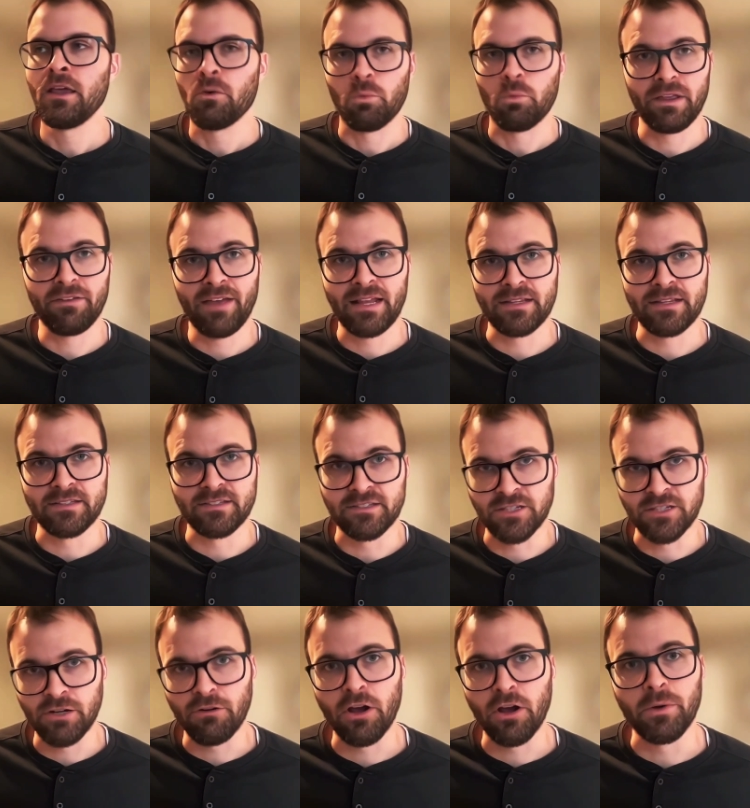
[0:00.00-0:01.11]
We've had
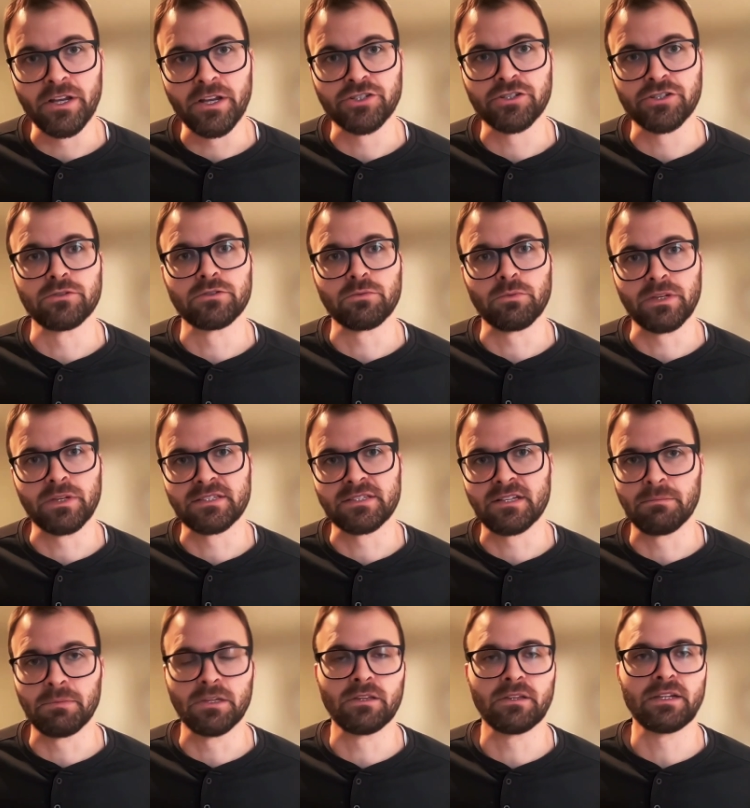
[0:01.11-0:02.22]
zero issues with
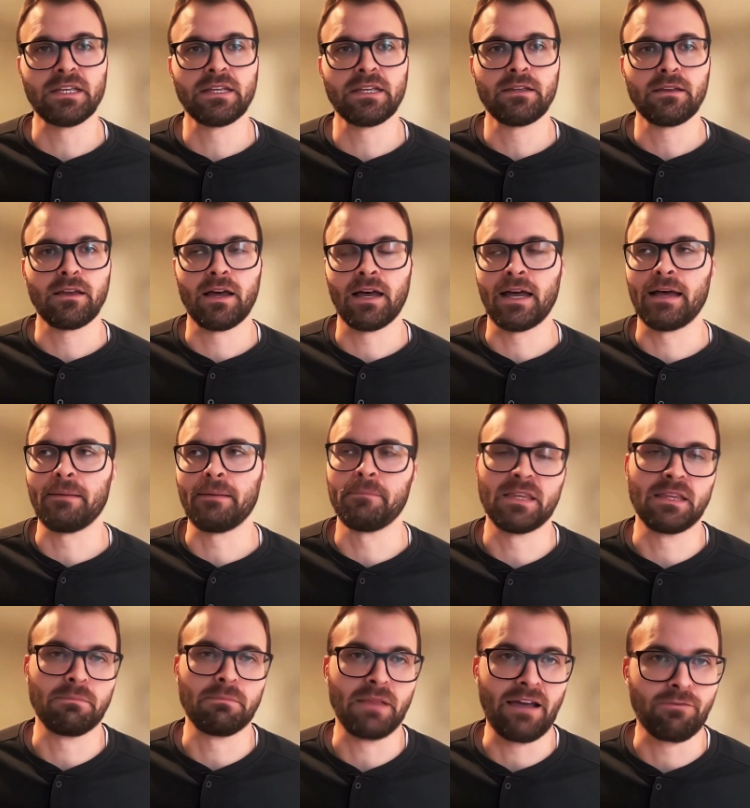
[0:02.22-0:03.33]
stability
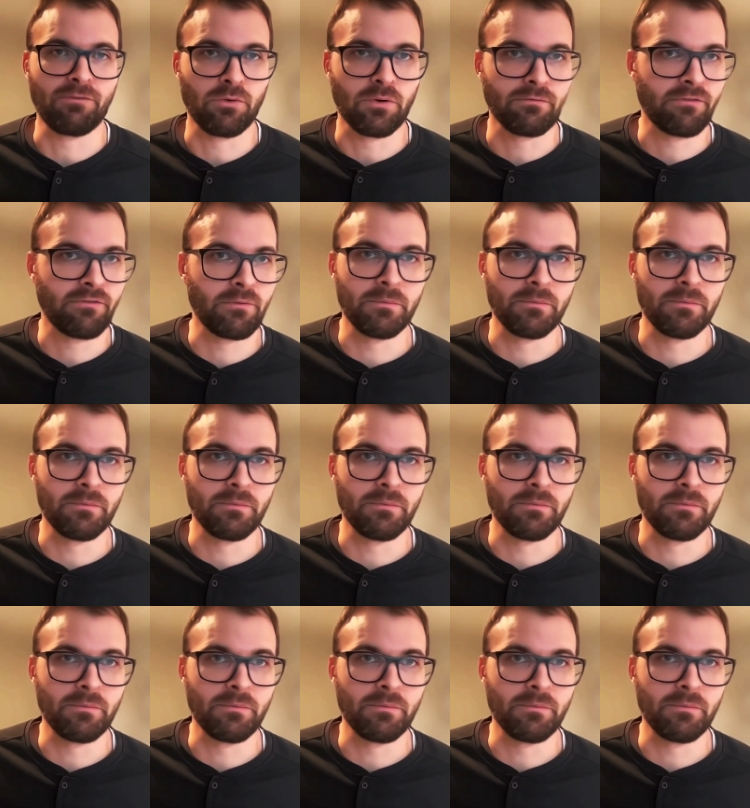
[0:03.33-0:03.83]
in the platform from